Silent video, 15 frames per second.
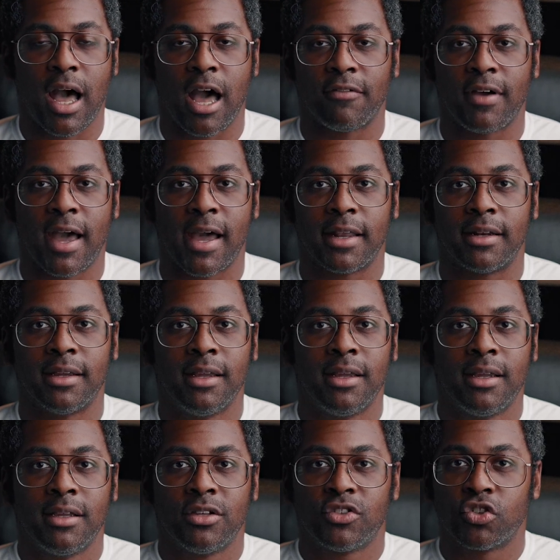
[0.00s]
I've had
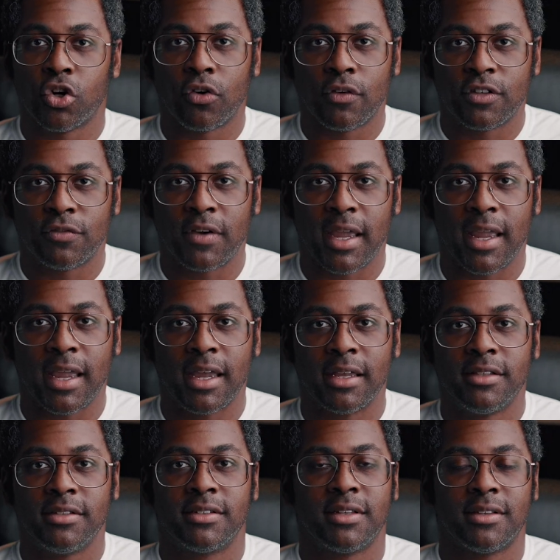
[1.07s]
service
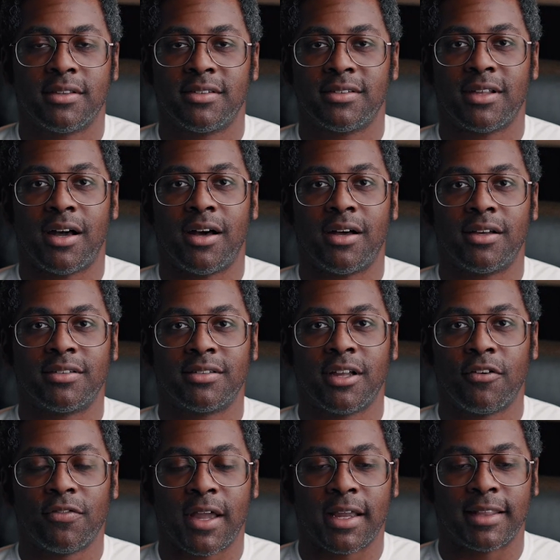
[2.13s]
vans,
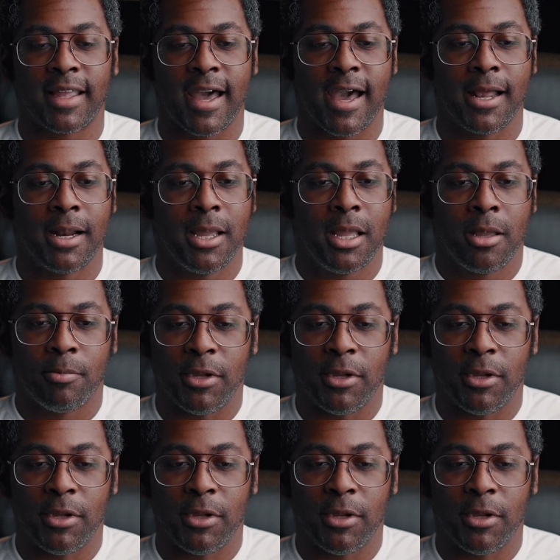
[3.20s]
stuff like that.